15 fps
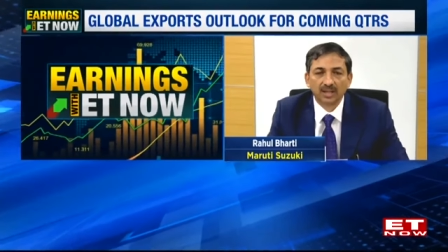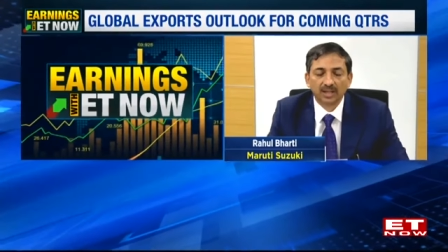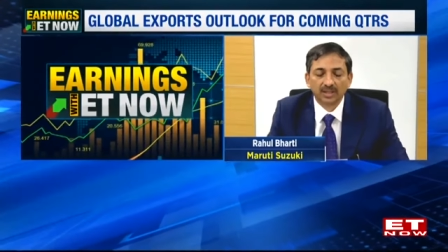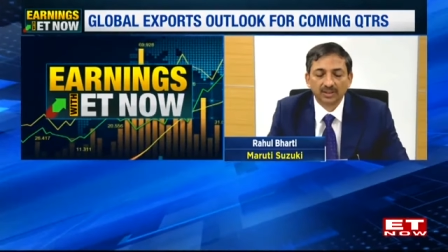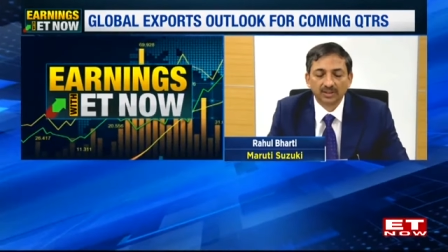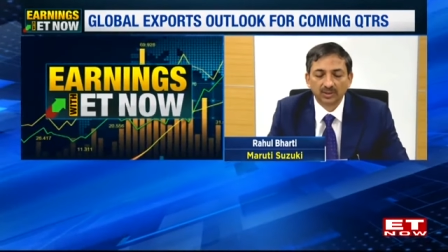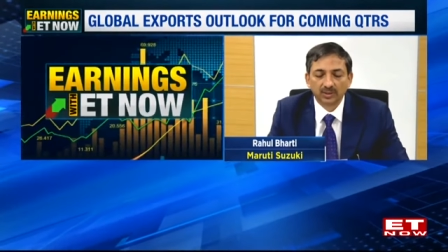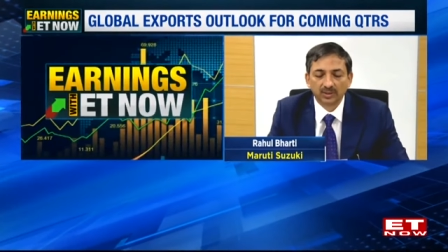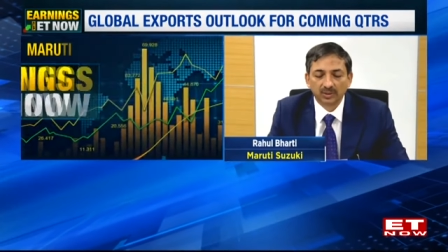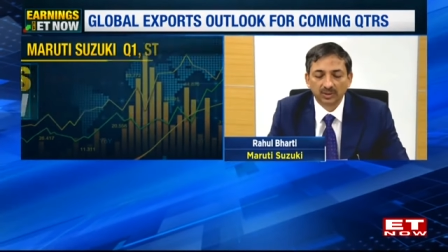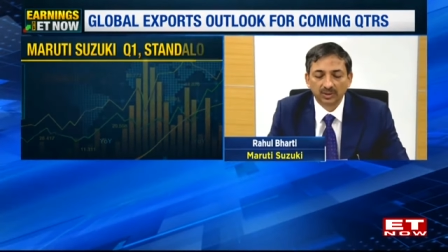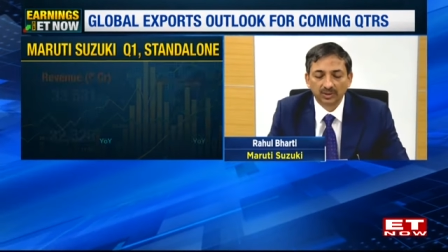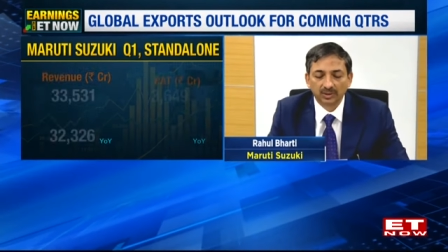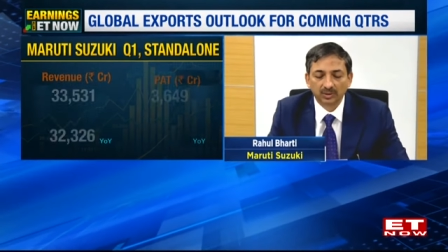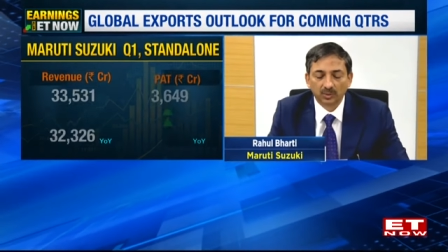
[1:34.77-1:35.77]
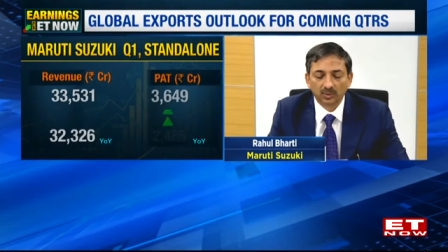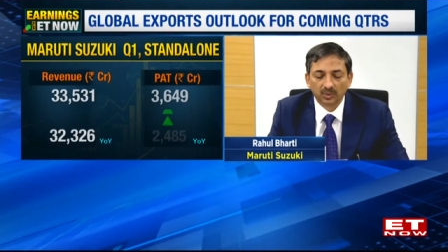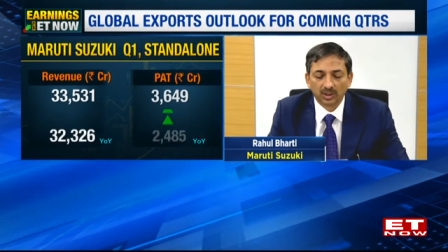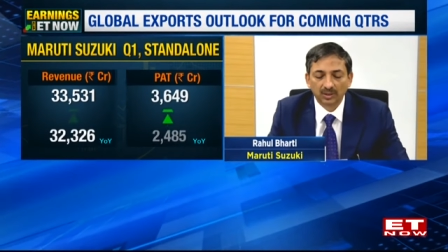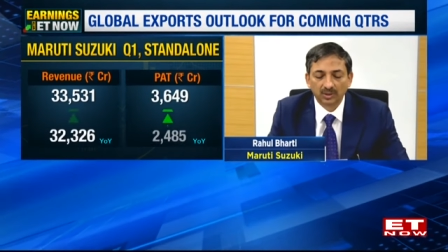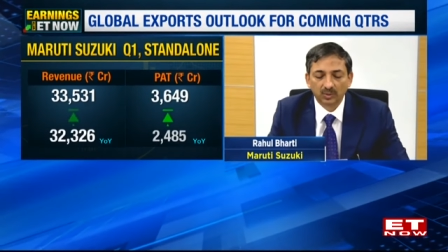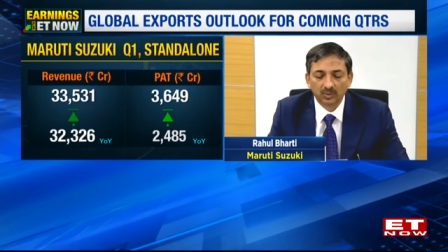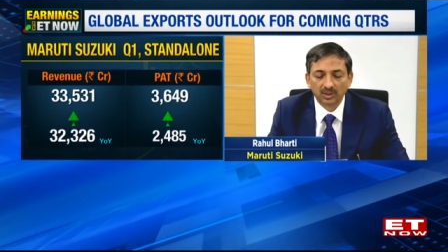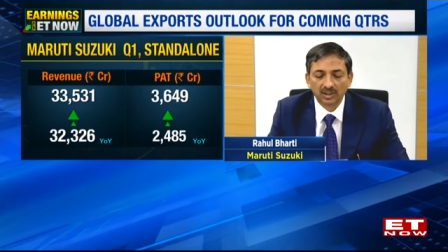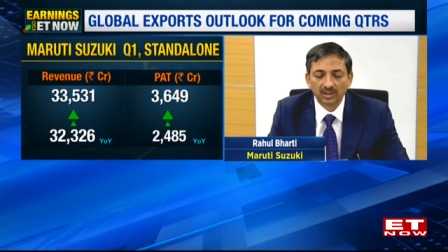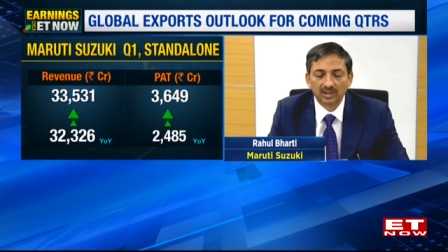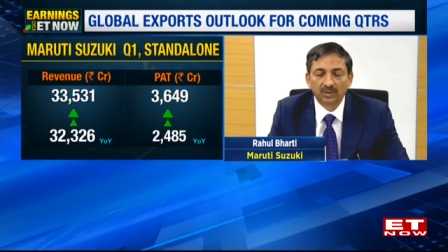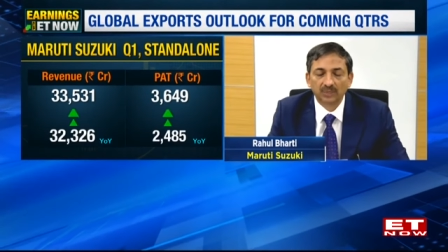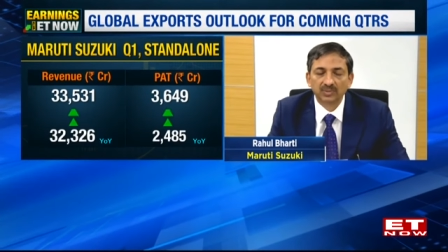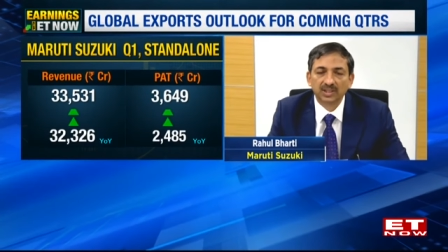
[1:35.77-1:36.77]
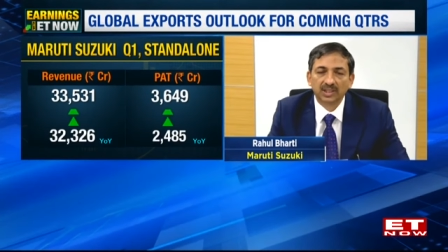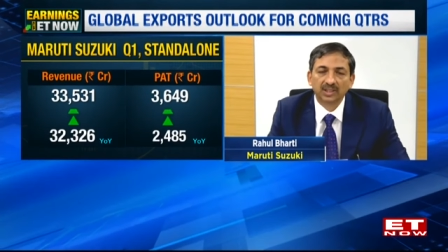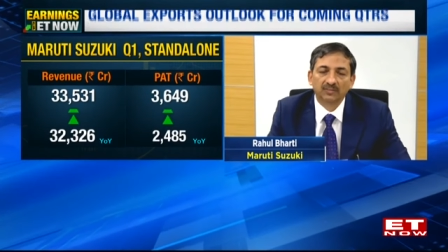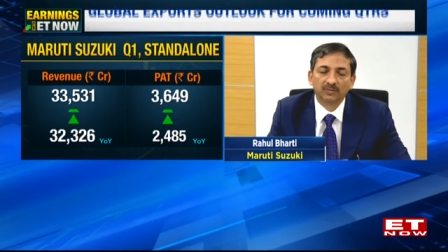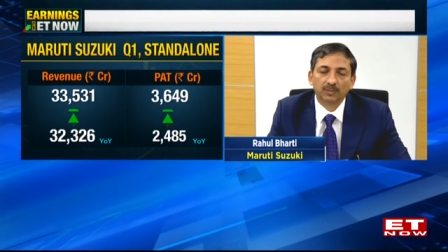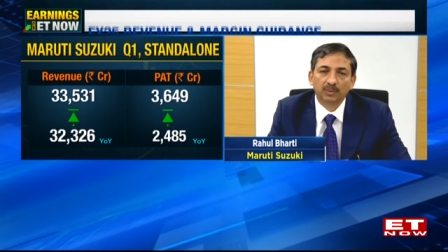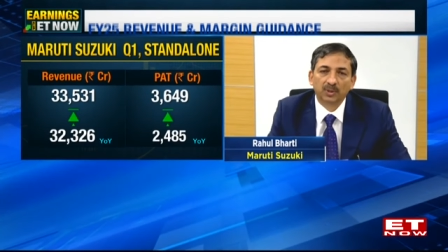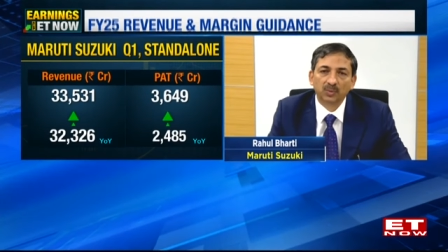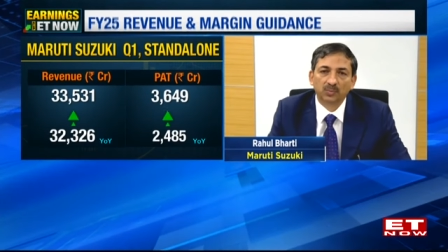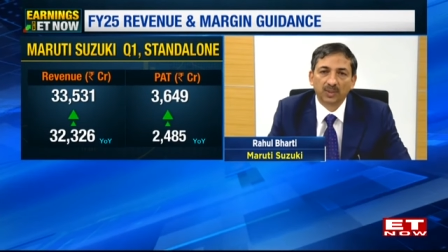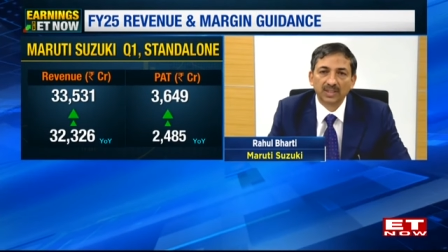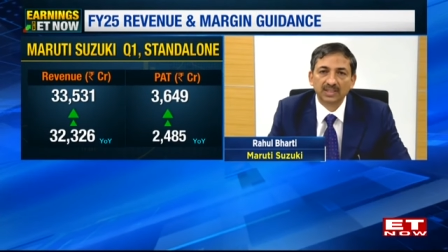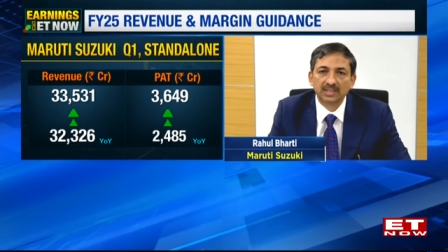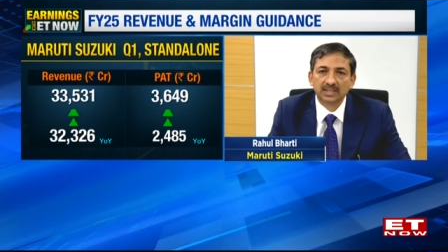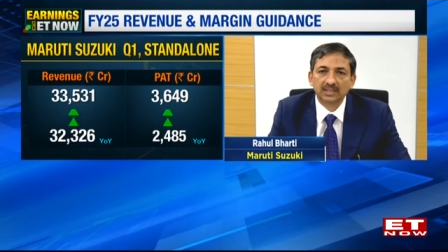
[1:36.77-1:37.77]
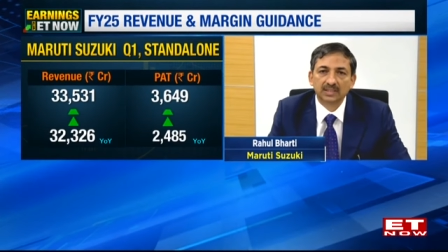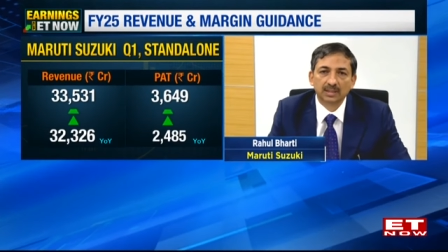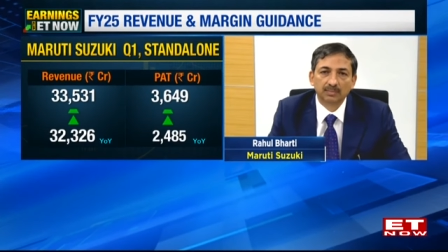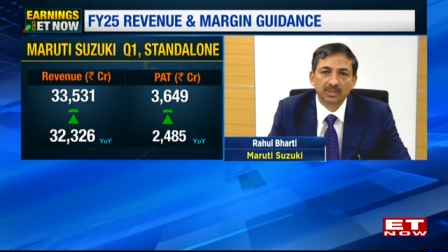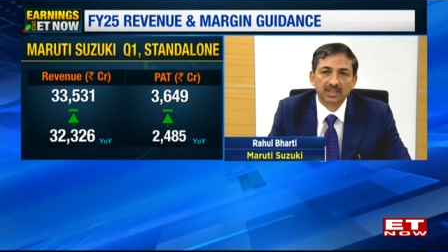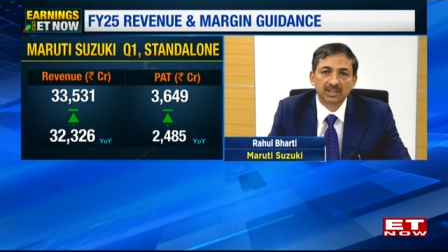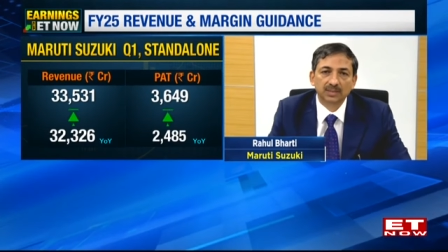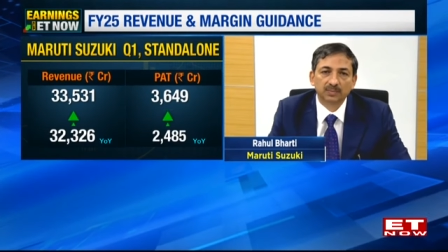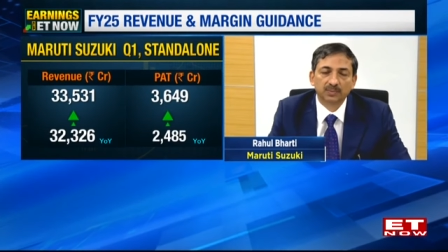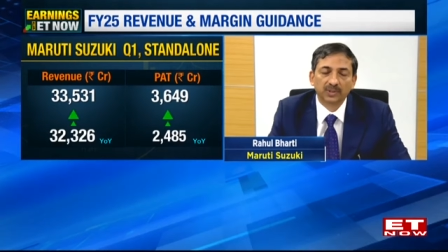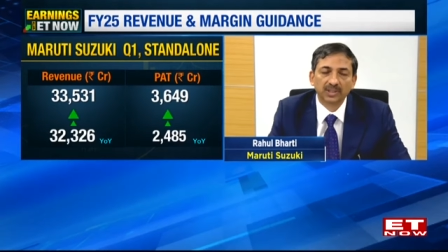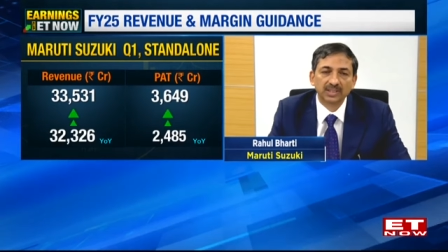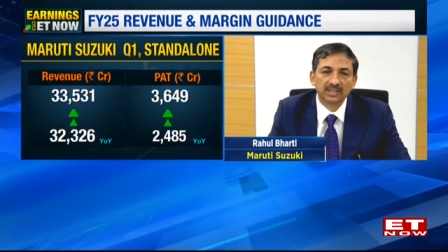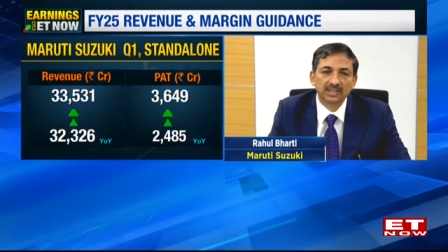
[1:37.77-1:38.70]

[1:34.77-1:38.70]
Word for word: So the to a total downside of about 160 basis points,